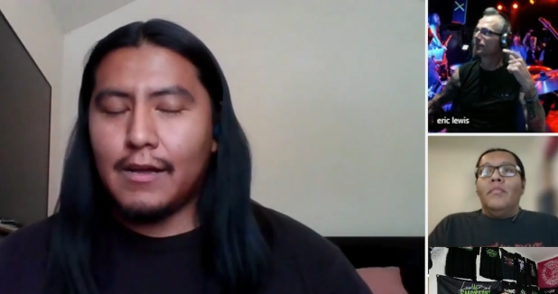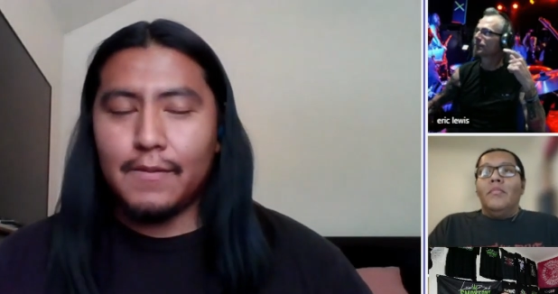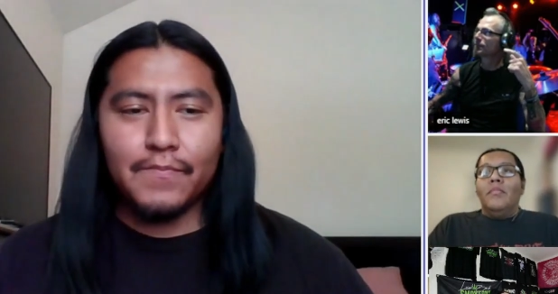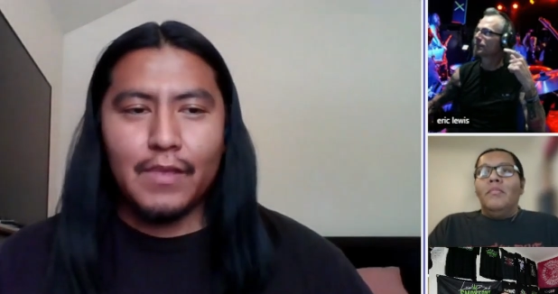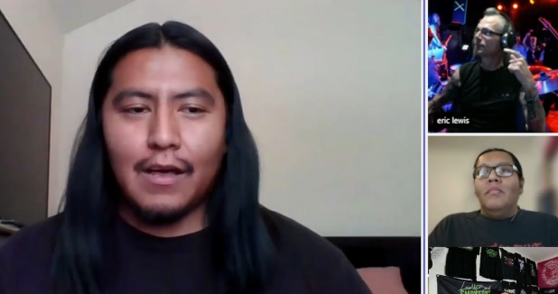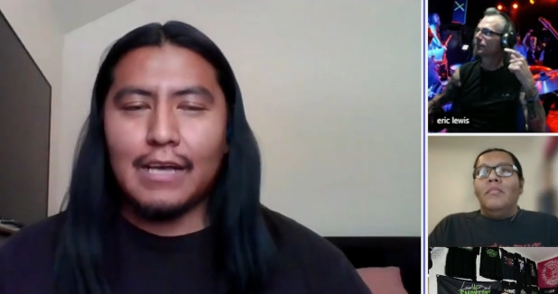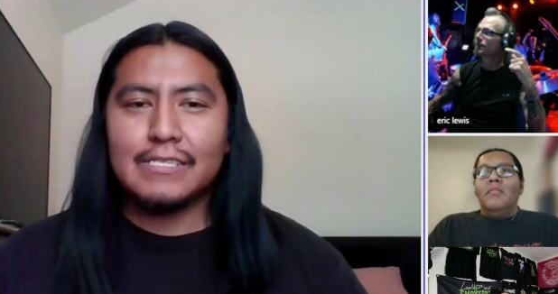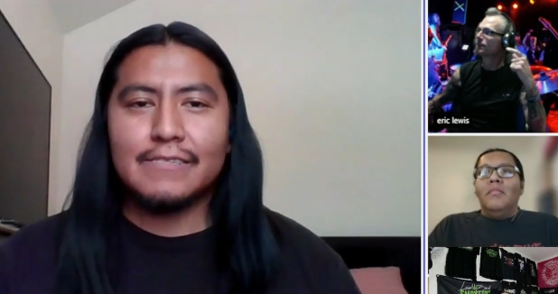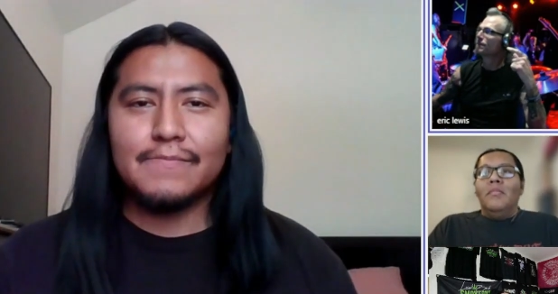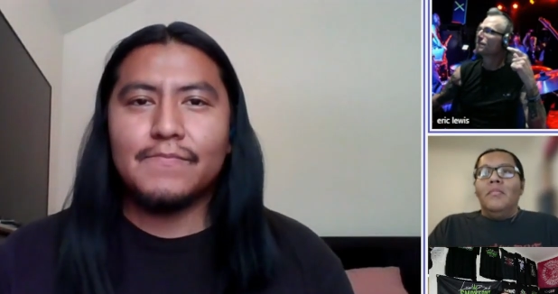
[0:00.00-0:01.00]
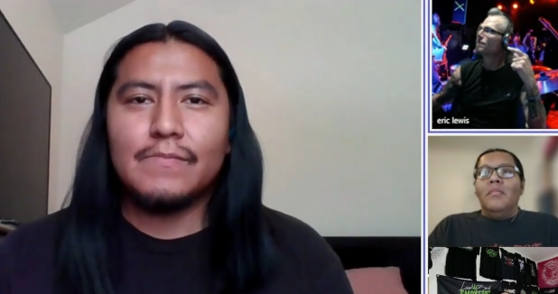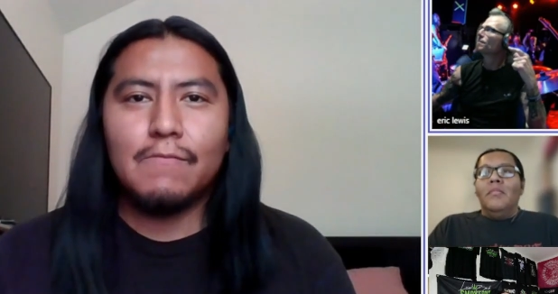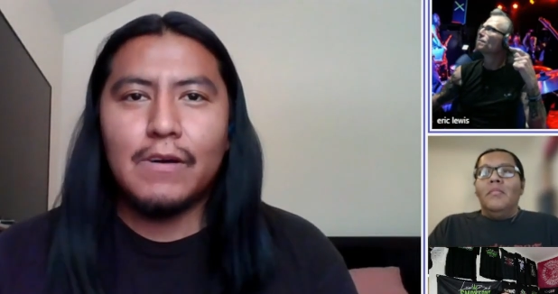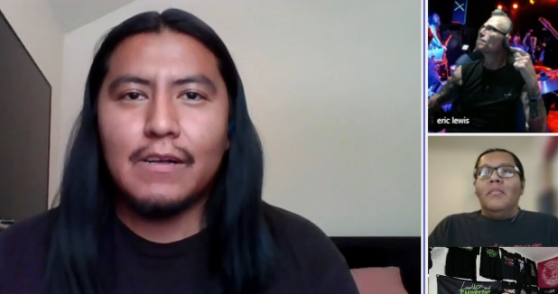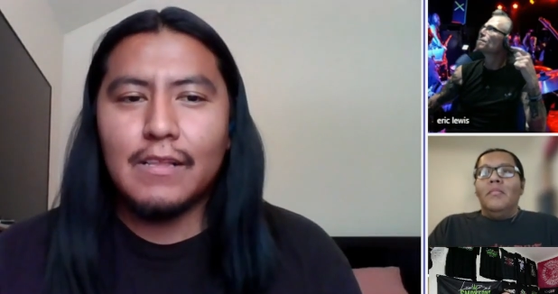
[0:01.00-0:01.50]
Speaker 1: Um, awesome.
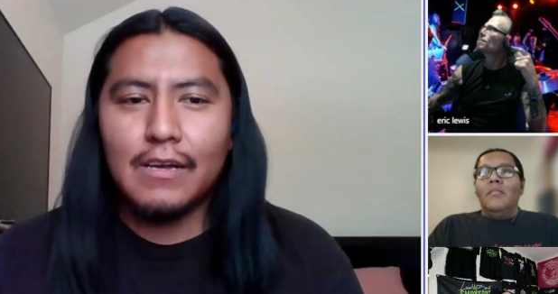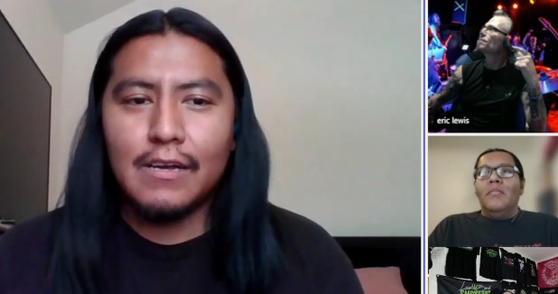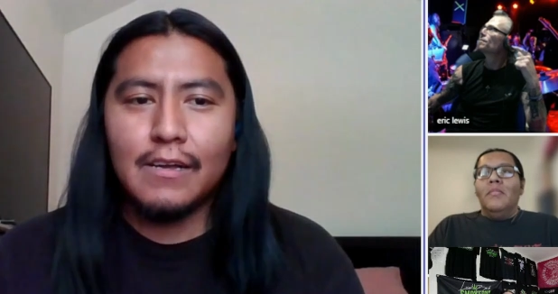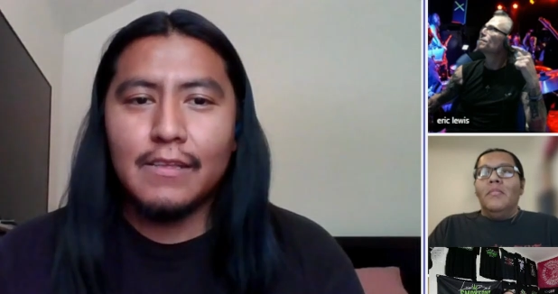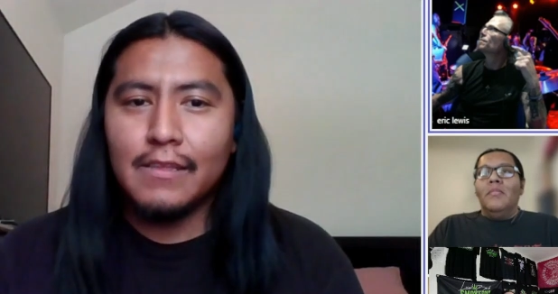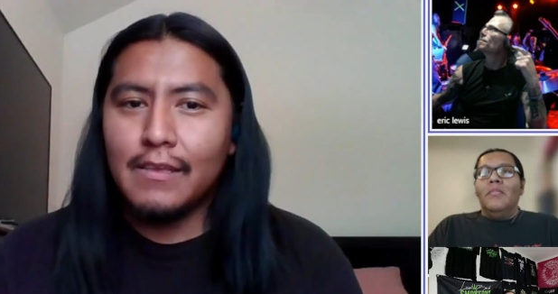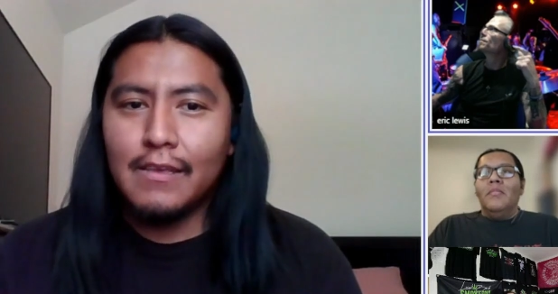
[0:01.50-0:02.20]
Well, uh,